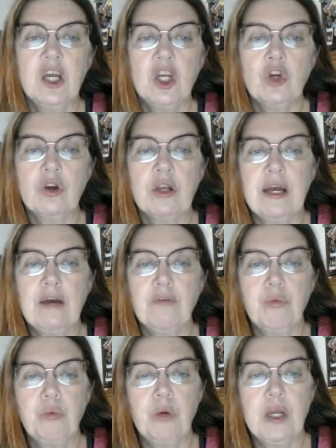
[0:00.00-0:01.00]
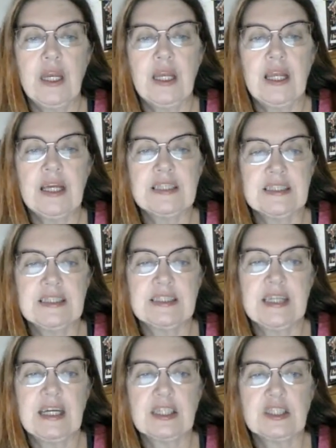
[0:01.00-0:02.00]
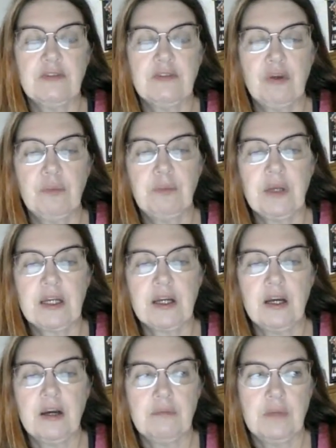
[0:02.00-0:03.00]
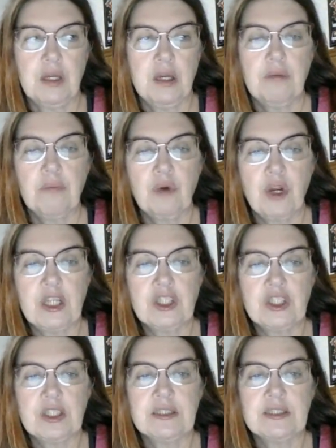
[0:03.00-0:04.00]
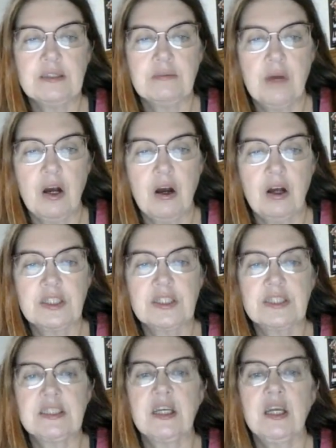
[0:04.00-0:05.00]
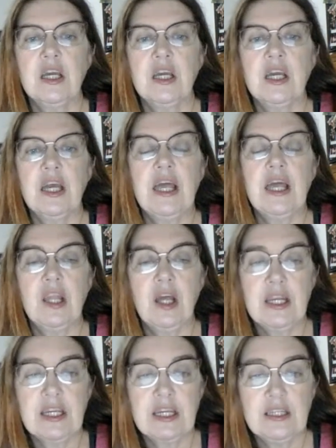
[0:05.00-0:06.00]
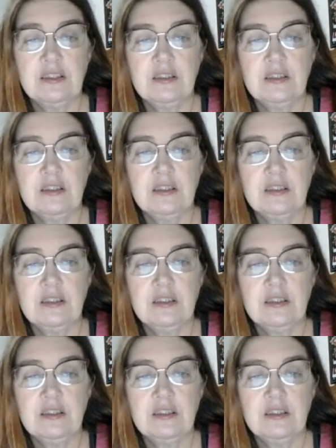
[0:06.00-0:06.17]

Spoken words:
You're going to have way less insects if you pick up branches, moss, and lichen.